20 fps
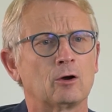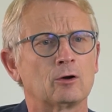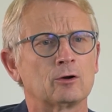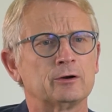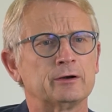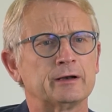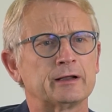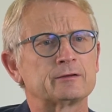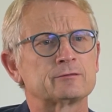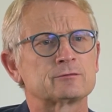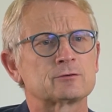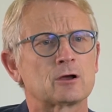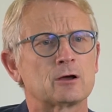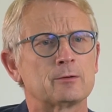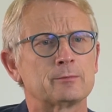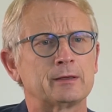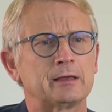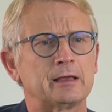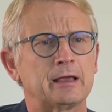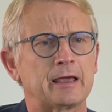next
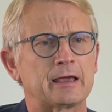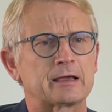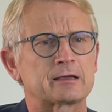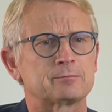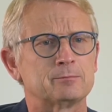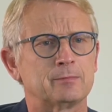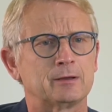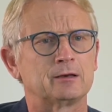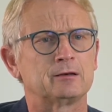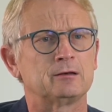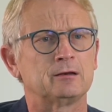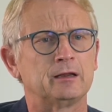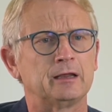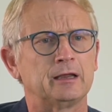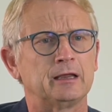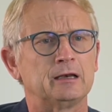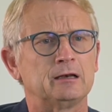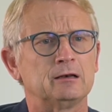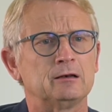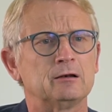coming ECCMID
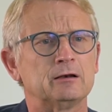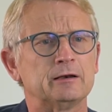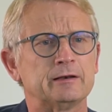in